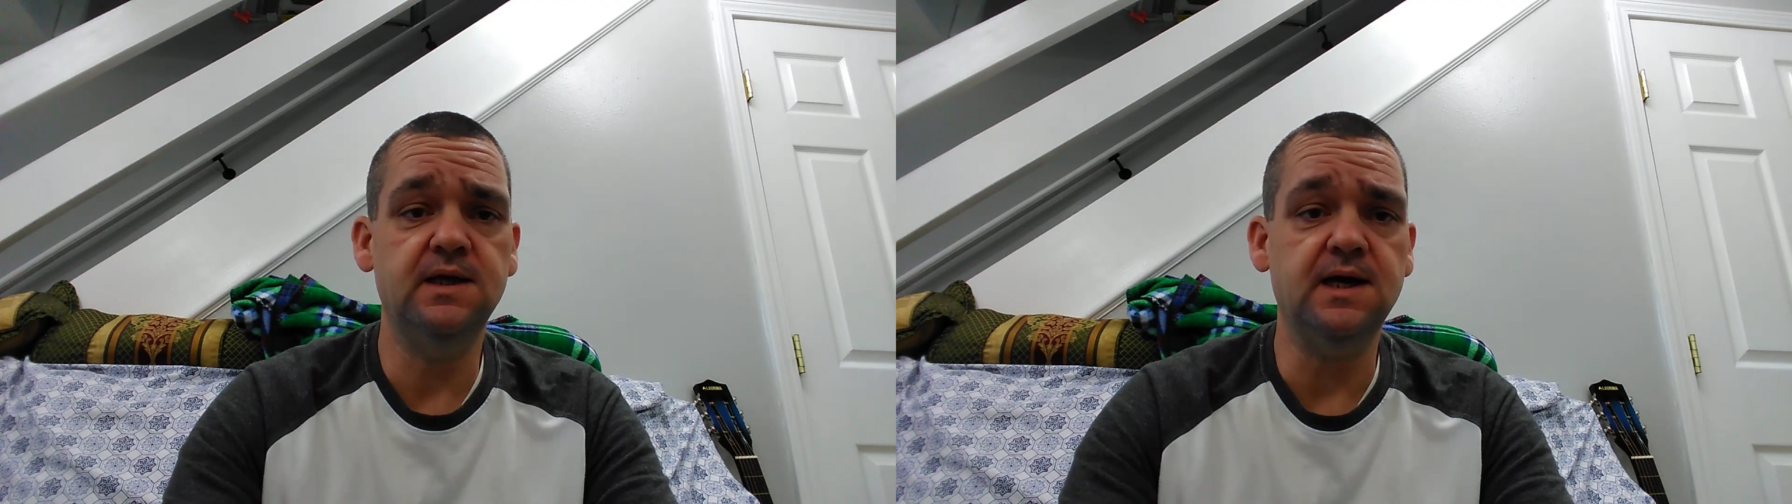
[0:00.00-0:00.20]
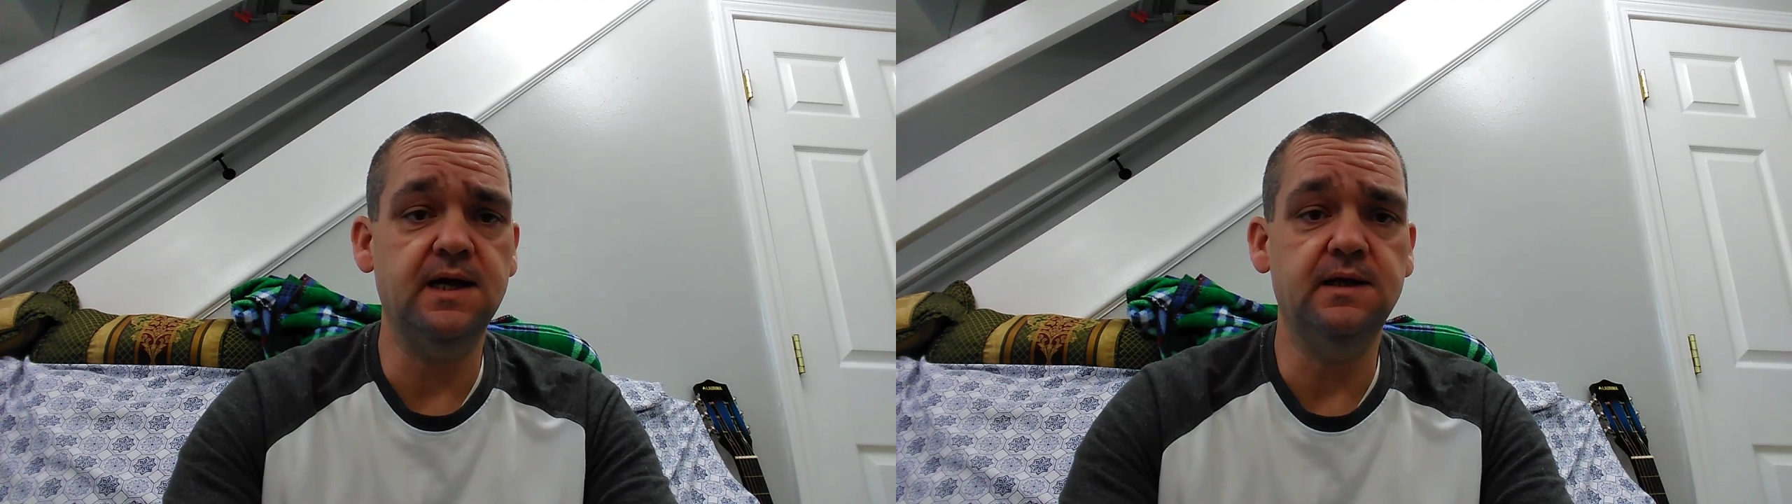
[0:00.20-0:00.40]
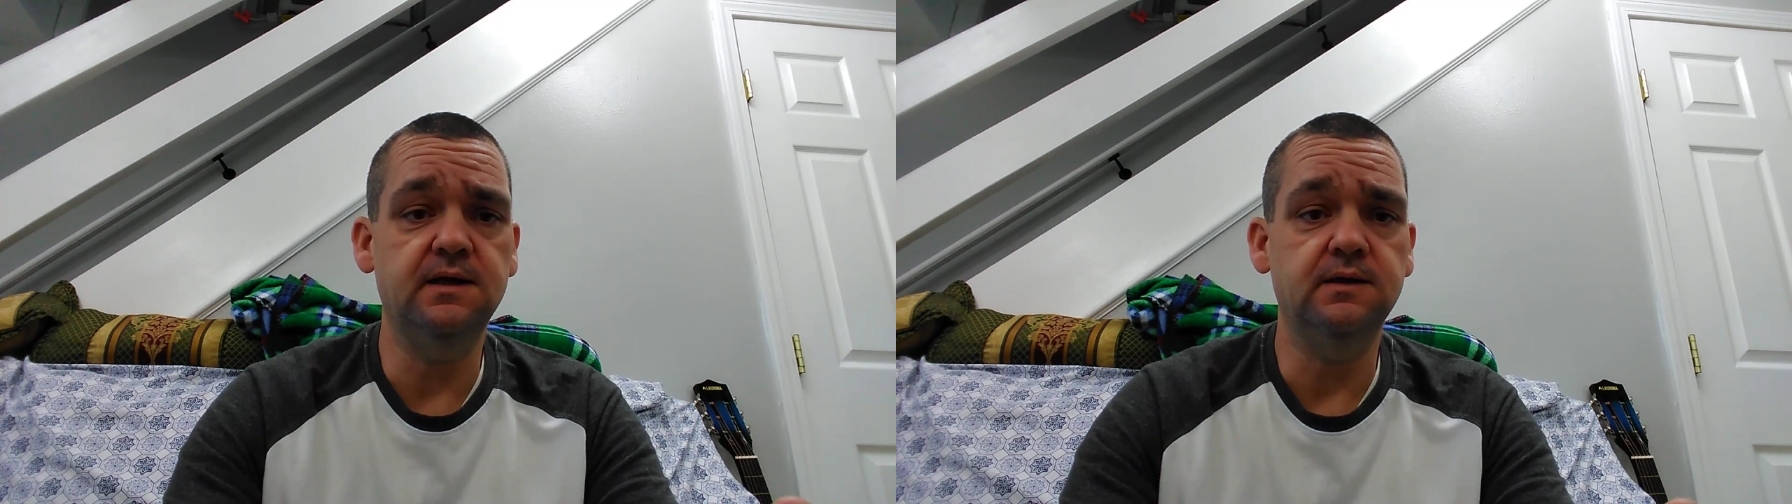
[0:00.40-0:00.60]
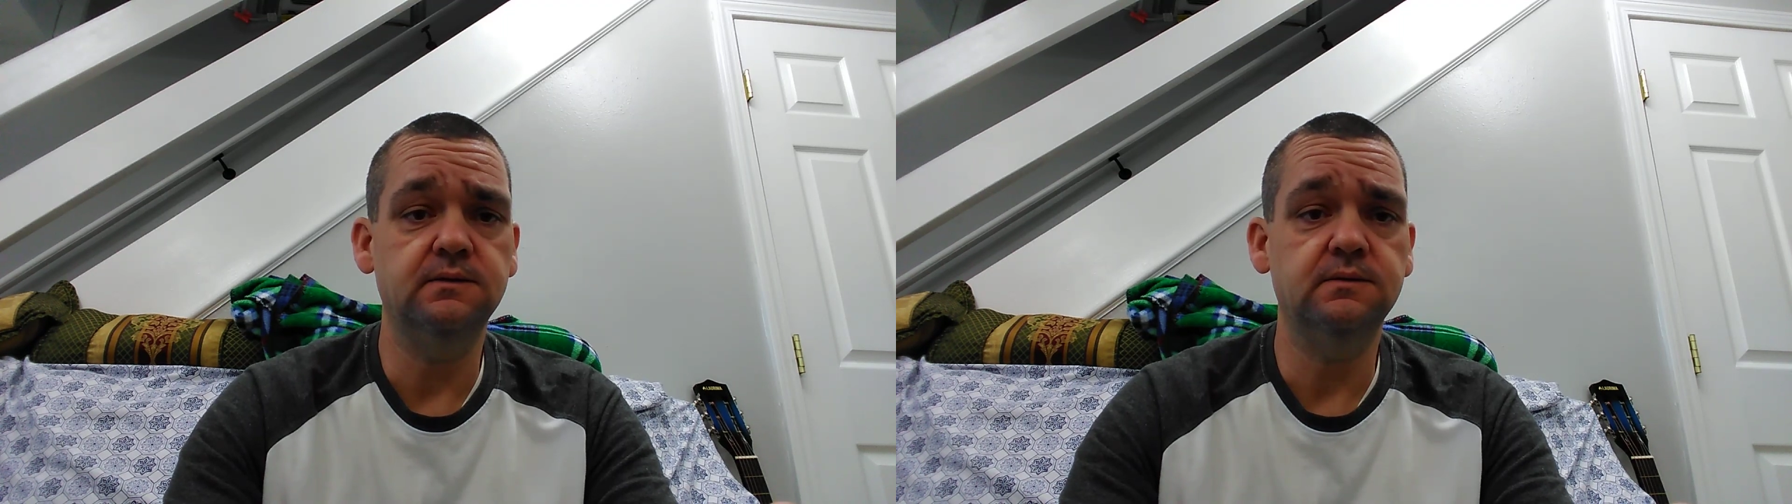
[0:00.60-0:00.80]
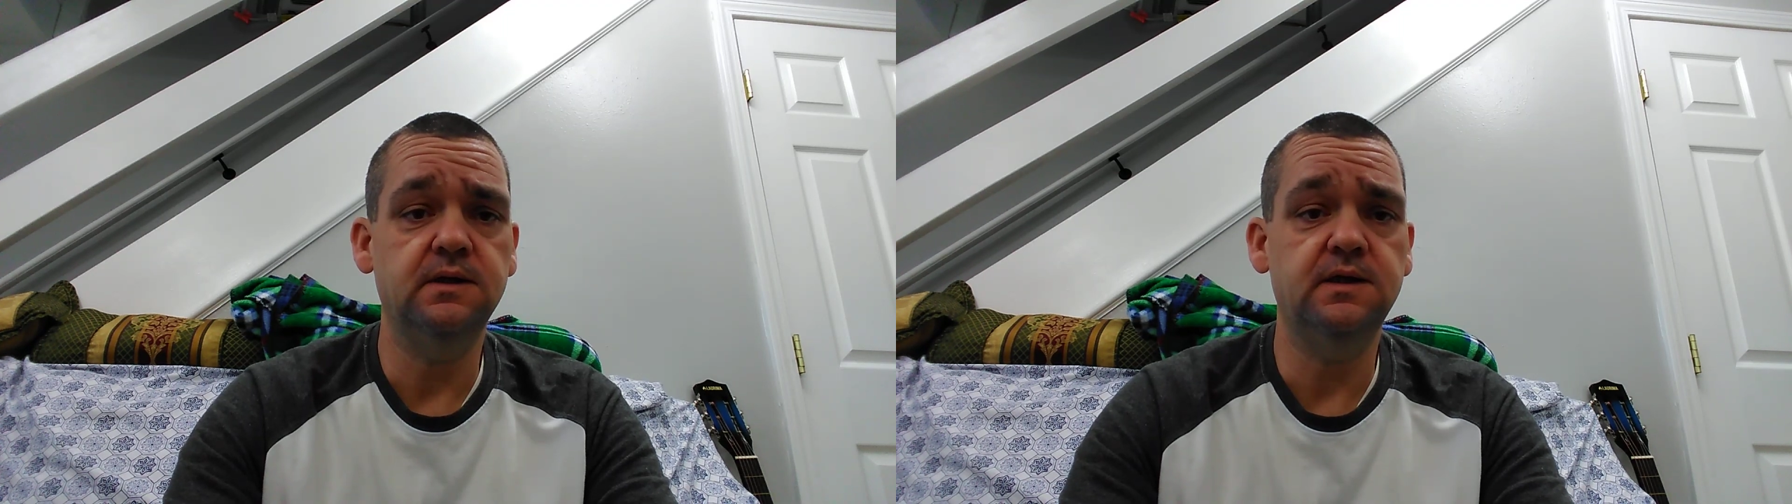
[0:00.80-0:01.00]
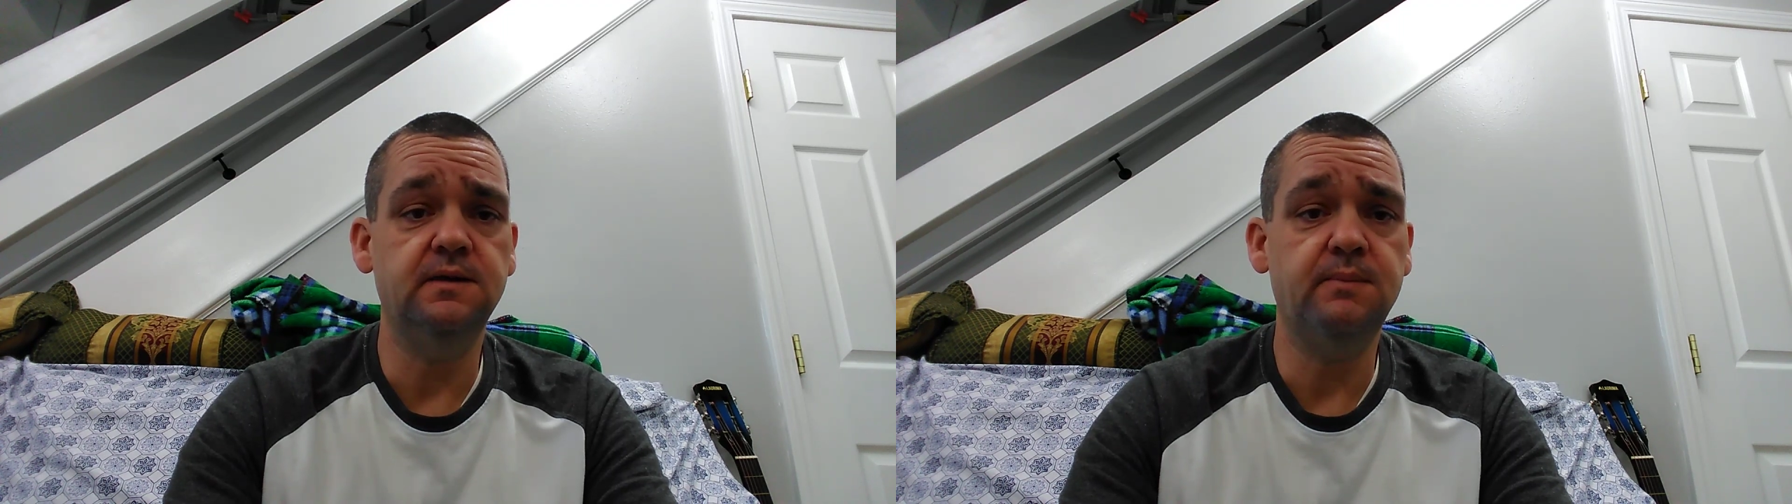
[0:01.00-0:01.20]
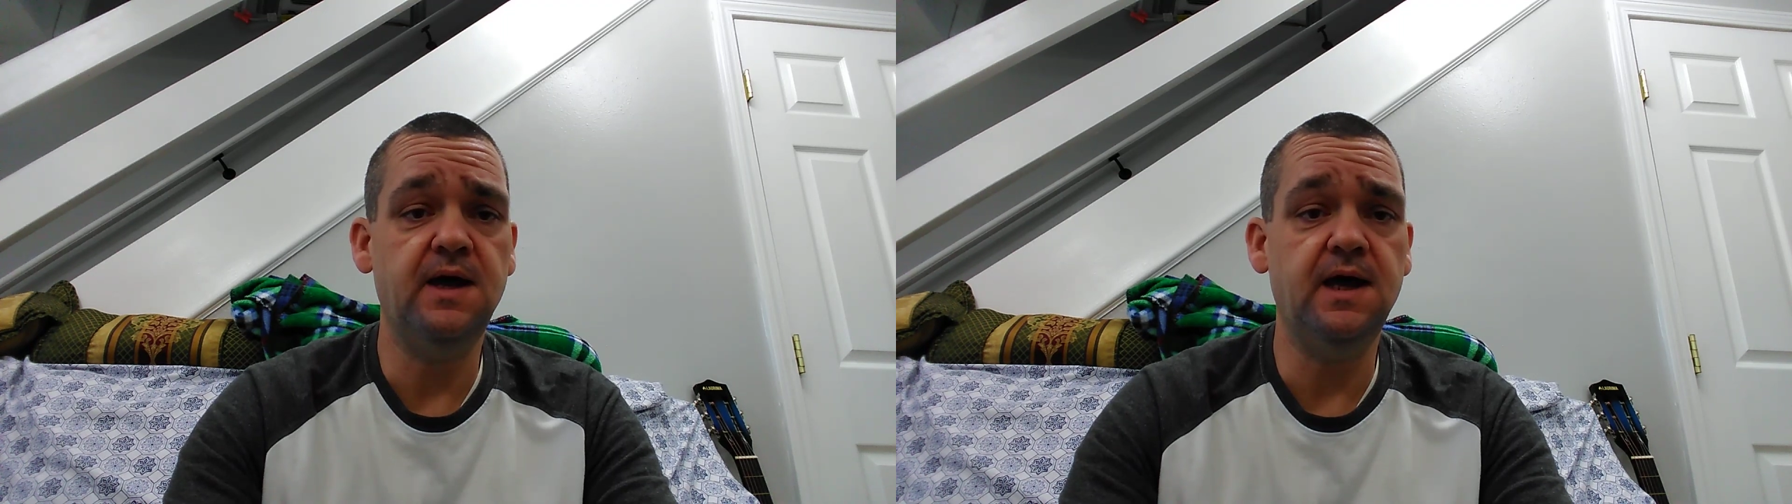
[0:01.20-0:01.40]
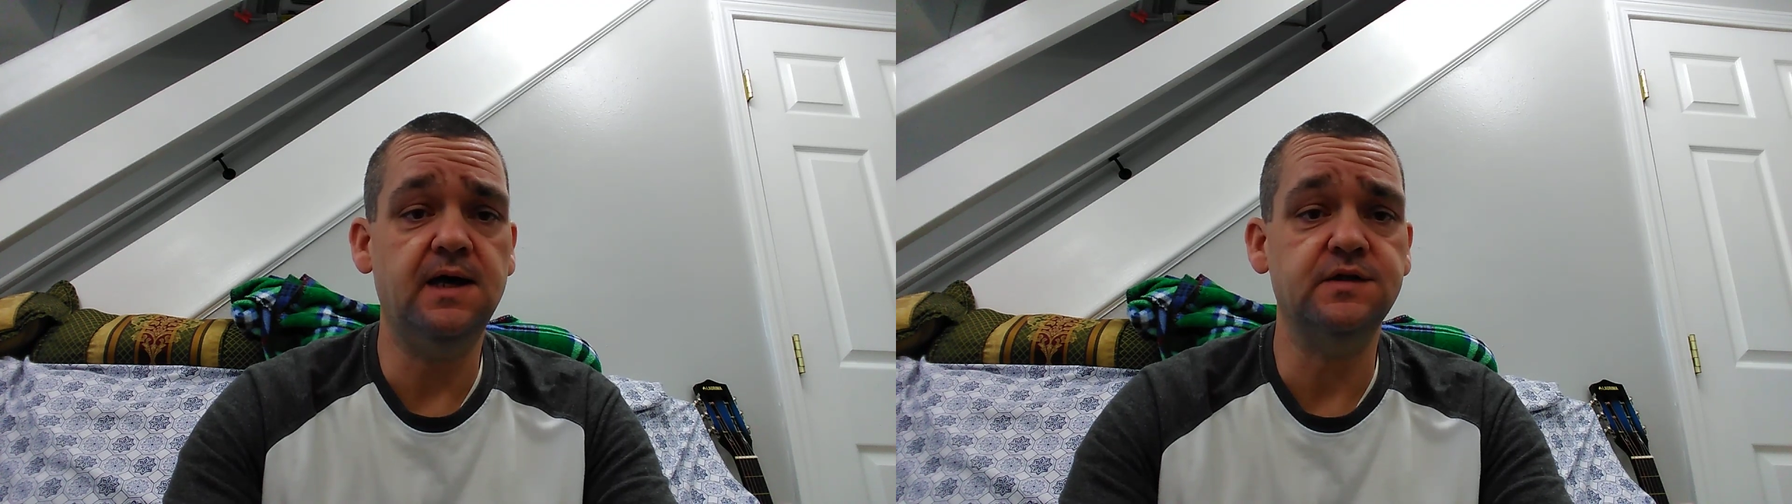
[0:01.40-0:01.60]
kind of in the
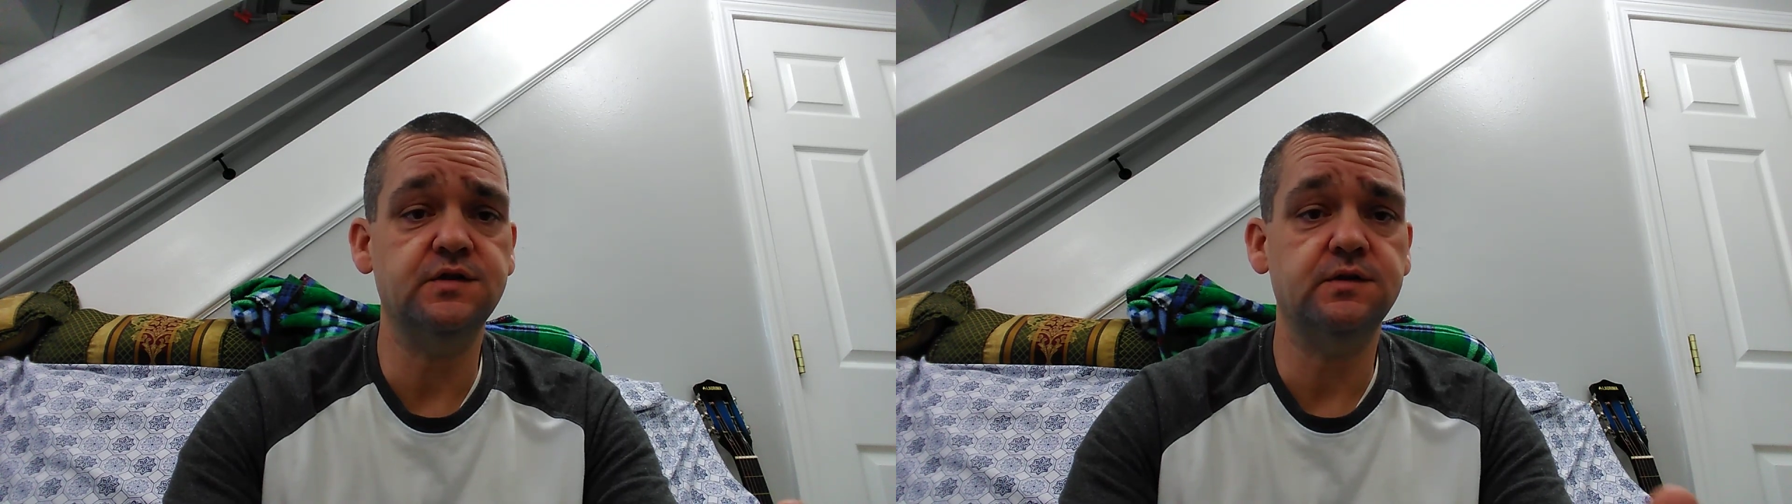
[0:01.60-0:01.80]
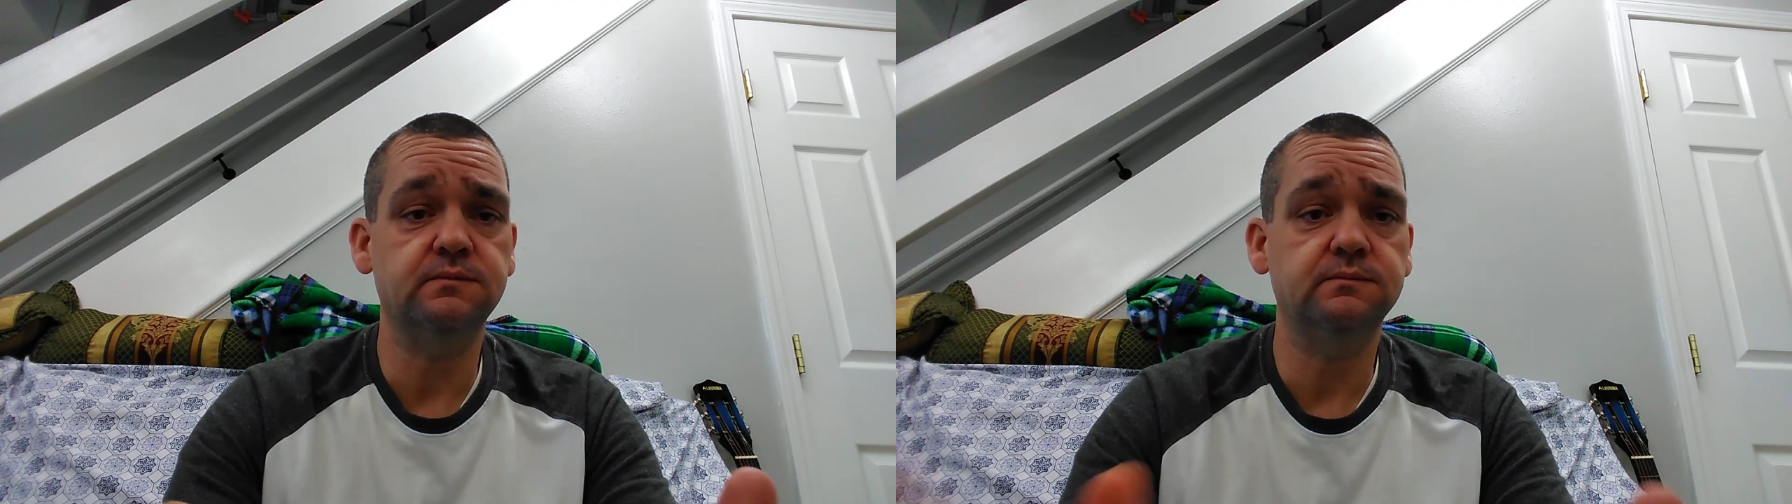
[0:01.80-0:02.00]
past,